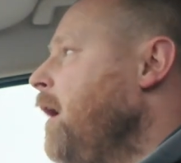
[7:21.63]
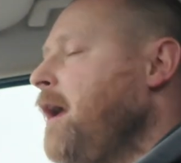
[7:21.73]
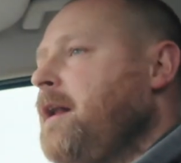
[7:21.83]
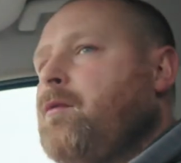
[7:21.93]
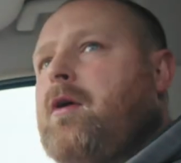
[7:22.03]

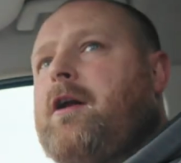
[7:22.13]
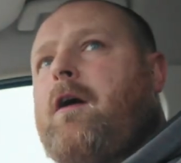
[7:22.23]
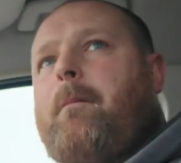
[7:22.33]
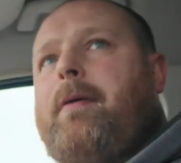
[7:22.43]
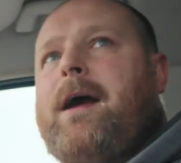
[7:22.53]
and it was going
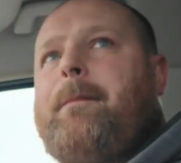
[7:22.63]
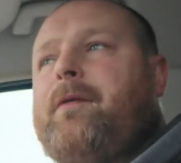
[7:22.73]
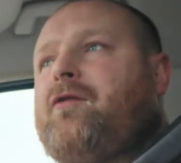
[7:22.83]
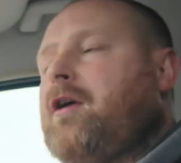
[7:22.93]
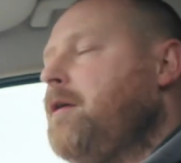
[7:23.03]
out
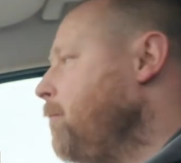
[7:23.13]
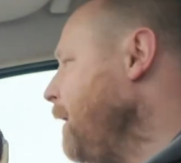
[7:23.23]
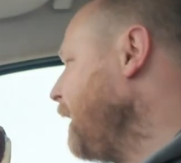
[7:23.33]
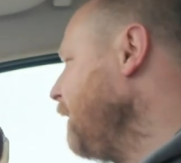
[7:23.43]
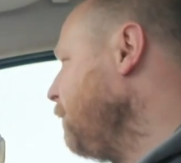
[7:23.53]
papers, so it was
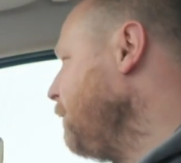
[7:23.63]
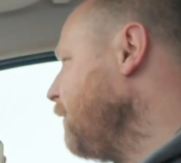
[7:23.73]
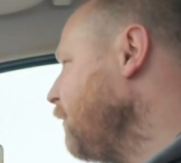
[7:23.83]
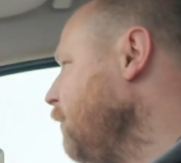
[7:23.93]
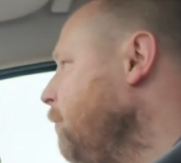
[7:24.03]
making his
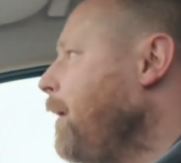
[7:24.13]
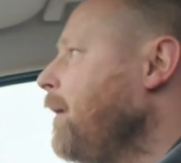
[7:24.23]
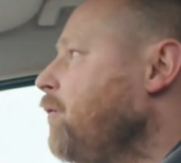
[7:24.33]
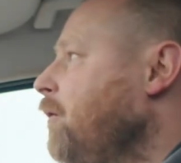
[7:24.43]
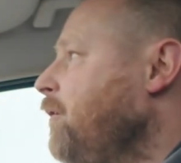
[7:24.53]
business look
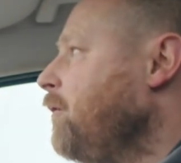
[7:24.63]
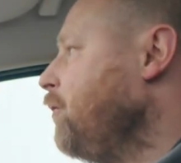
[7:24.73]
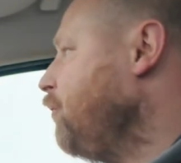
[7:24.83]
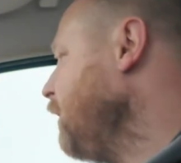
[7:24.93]
bad. So since he's